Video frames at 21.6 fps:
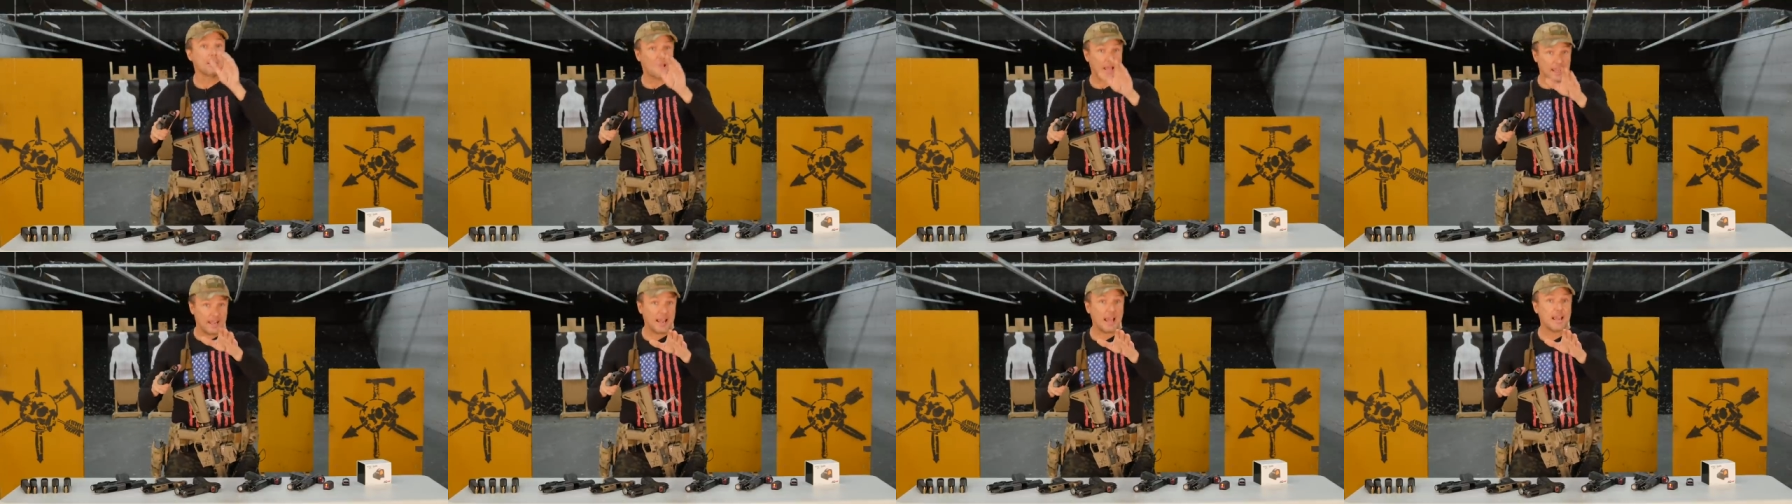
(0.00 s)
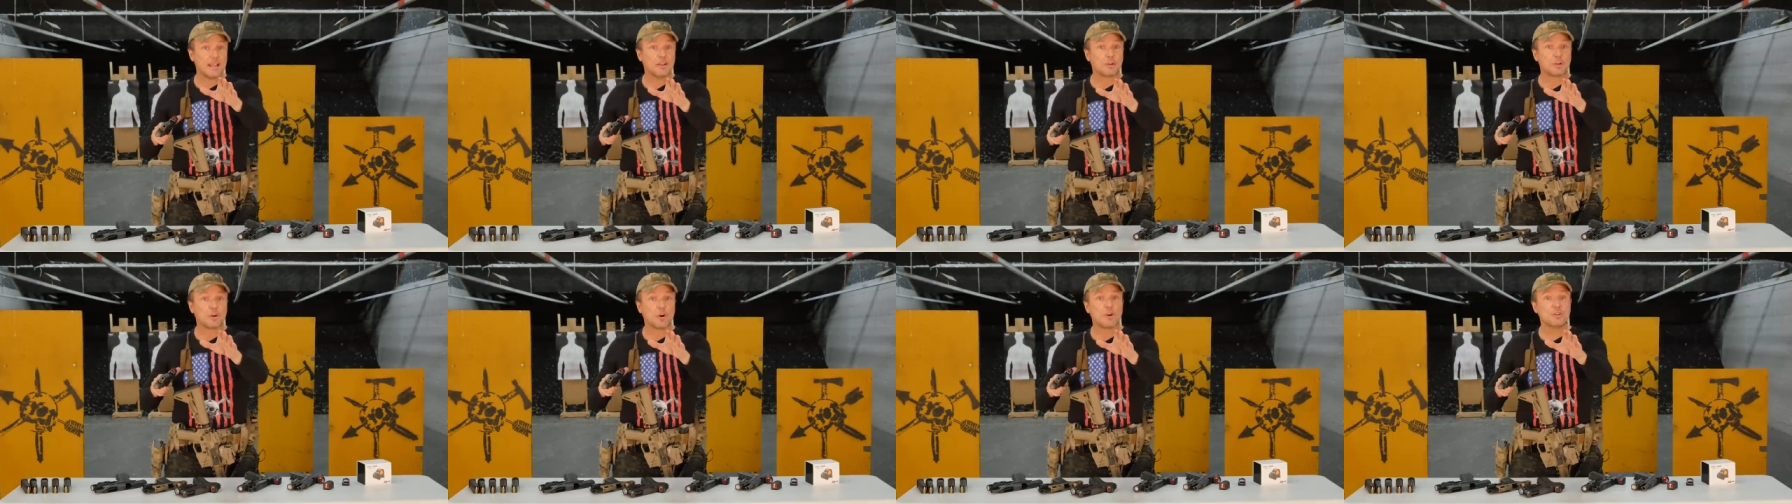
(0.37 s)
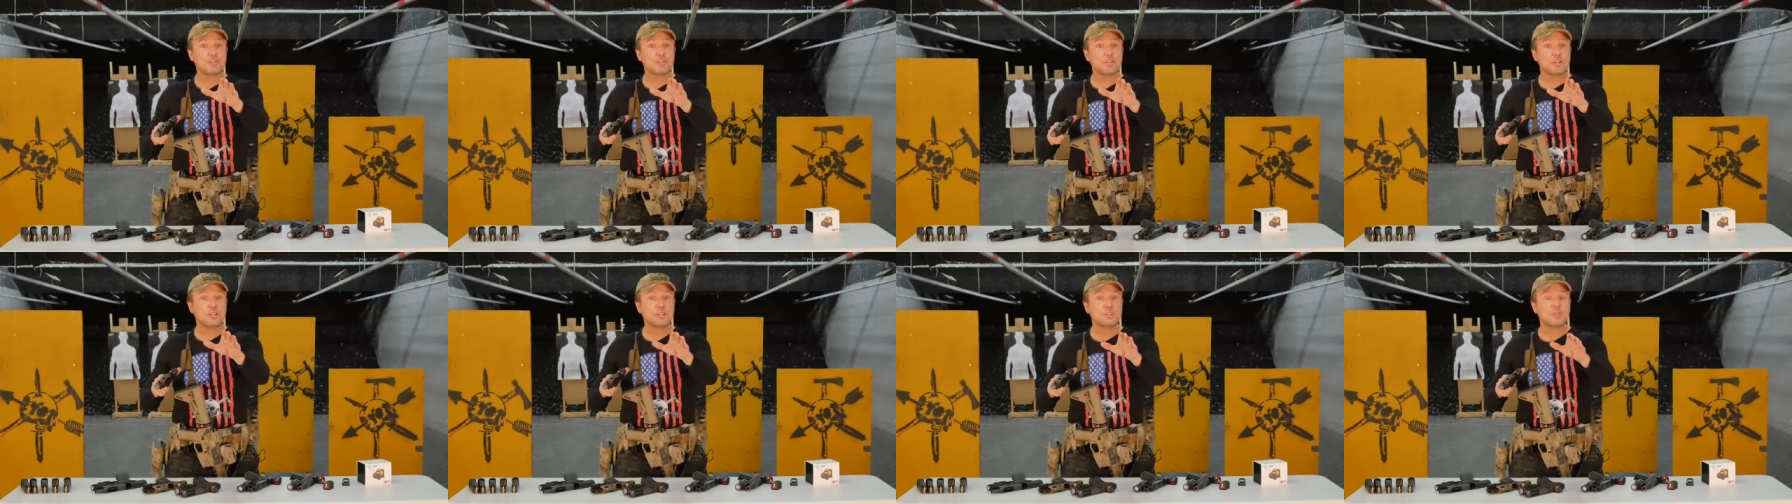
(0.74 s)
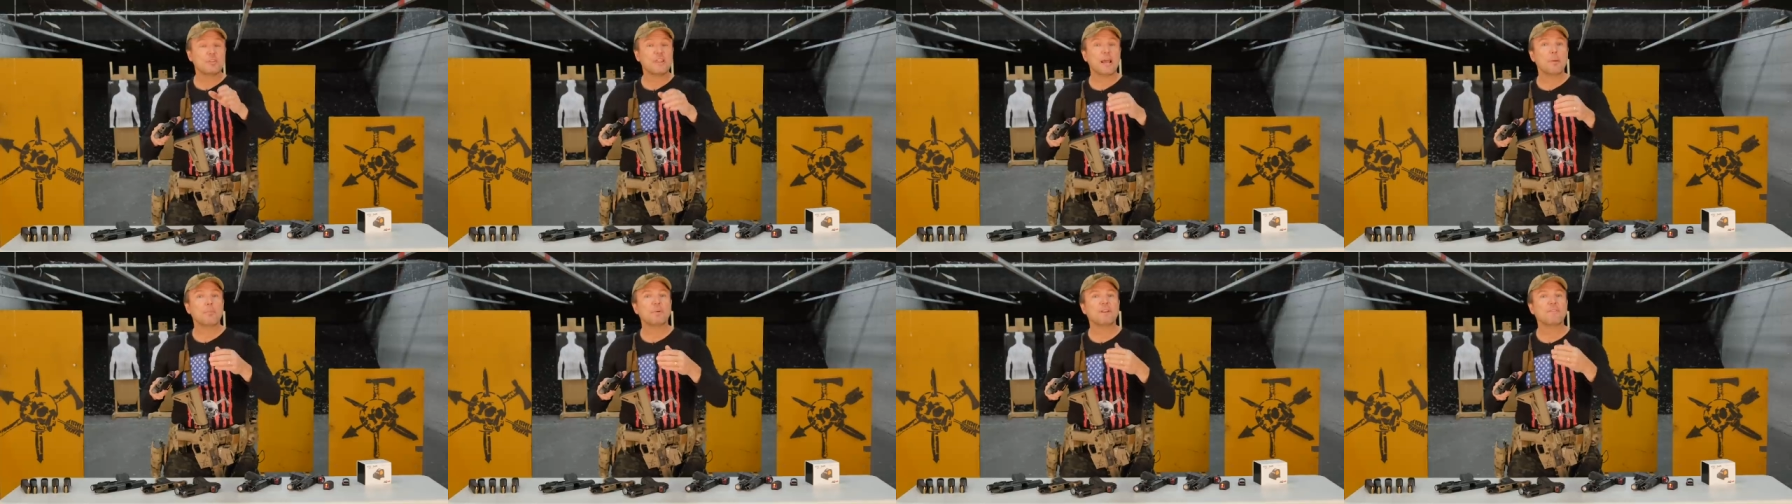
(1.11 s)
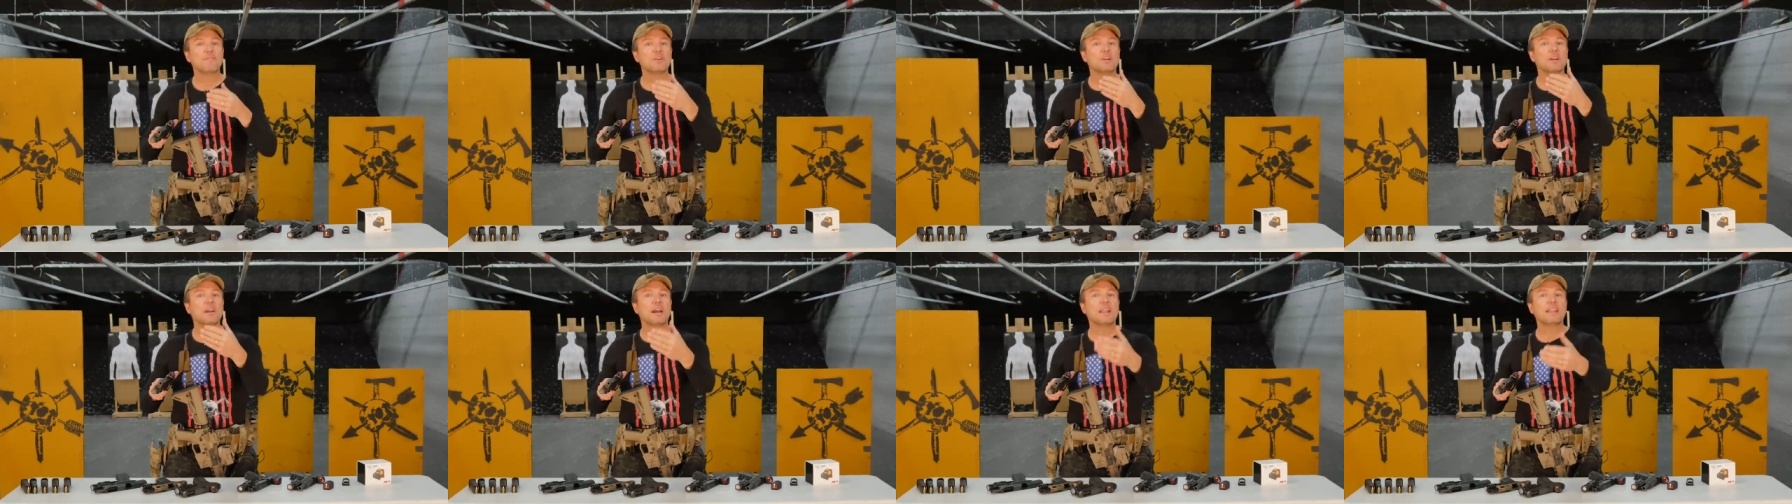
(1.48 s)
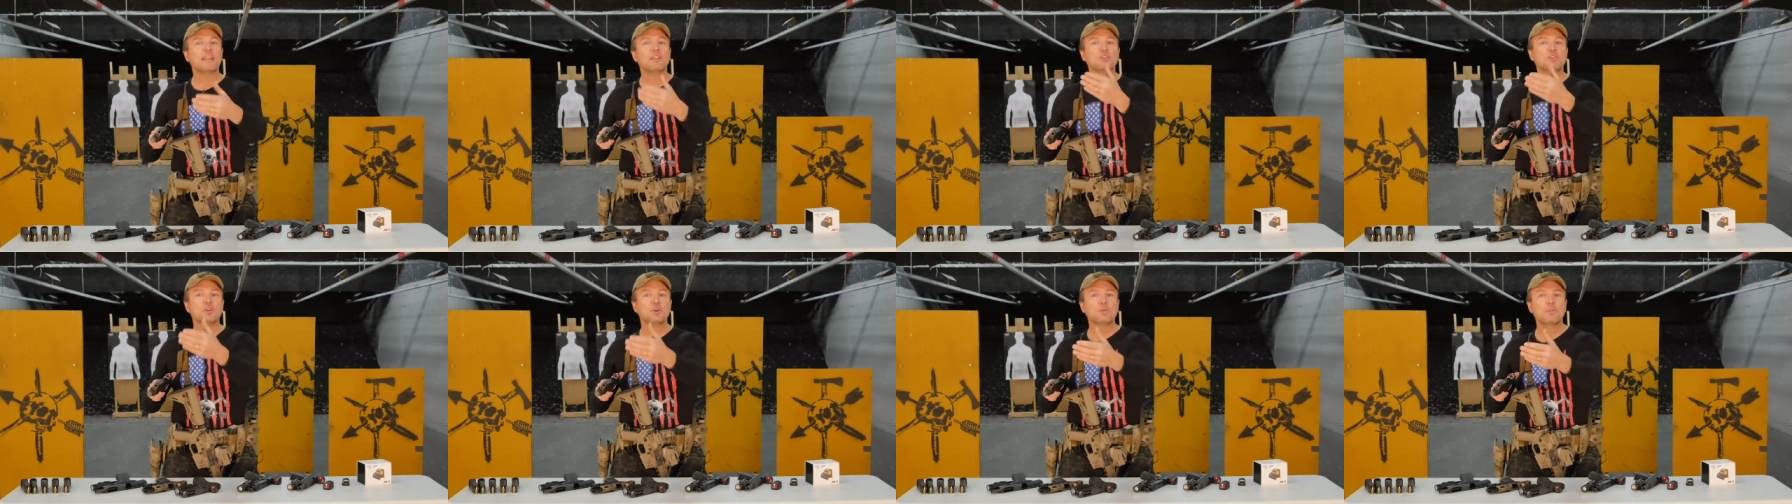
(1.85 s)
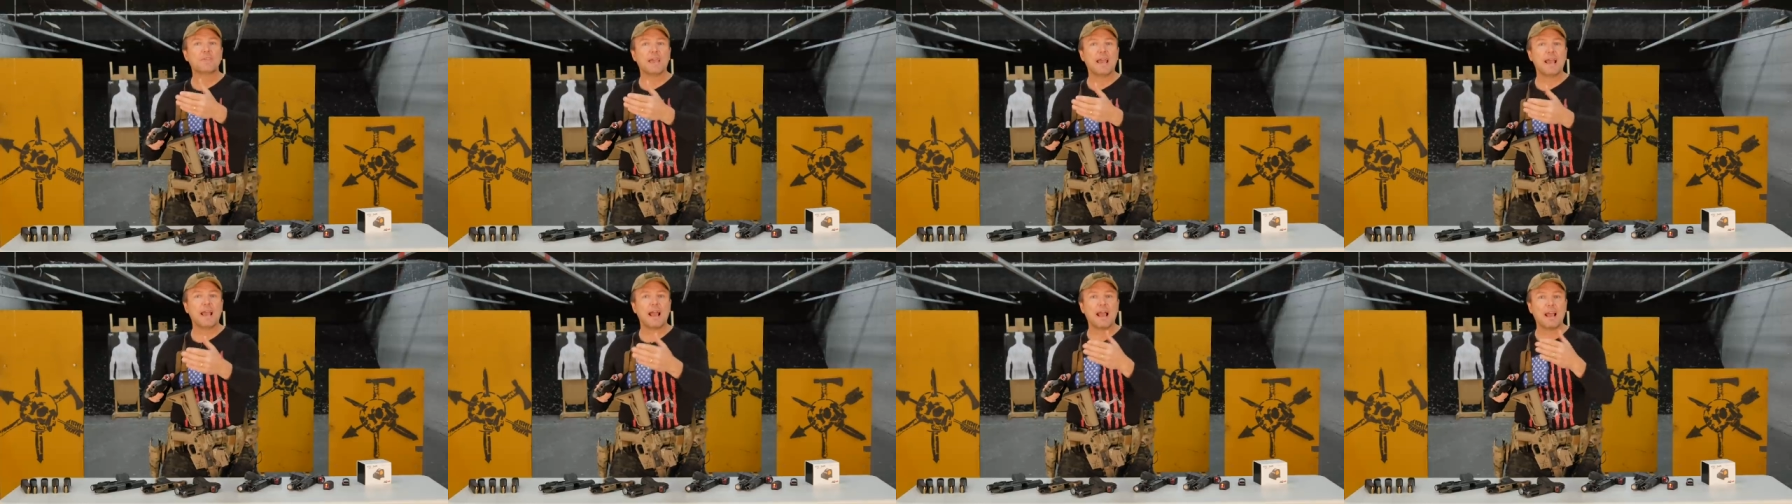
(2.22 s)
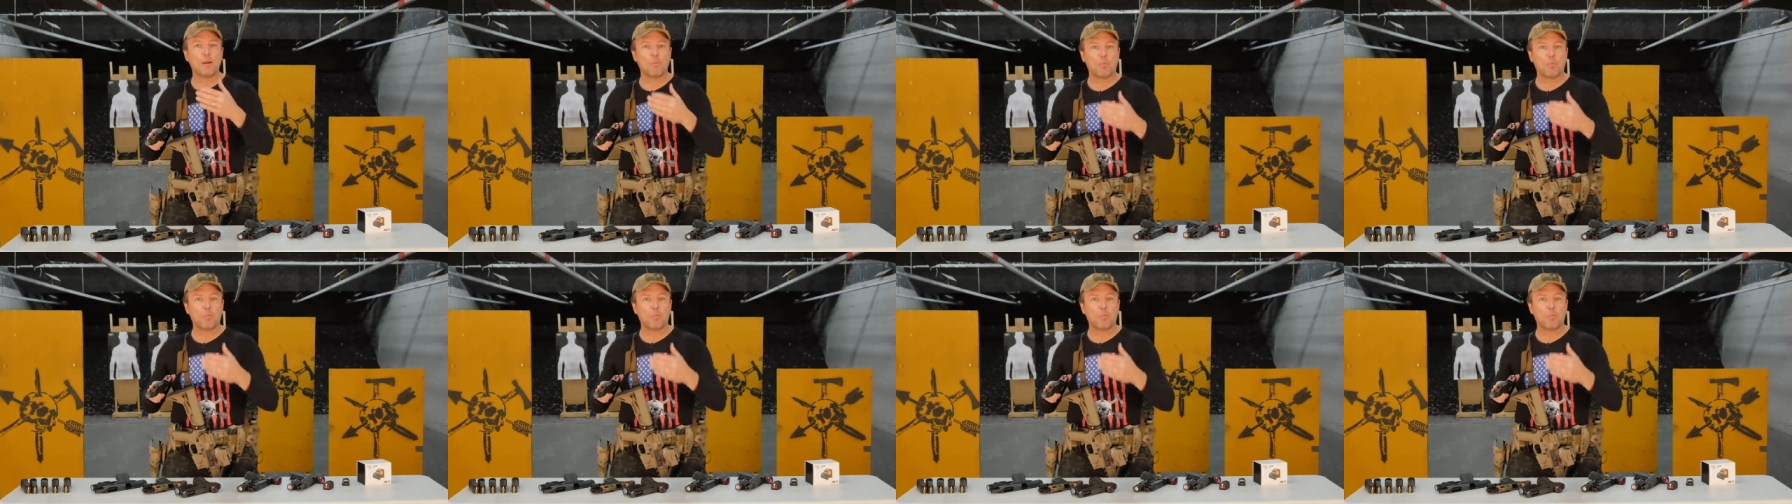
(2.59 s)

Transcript: and I encourage you to do that. But if you're gonna do that, I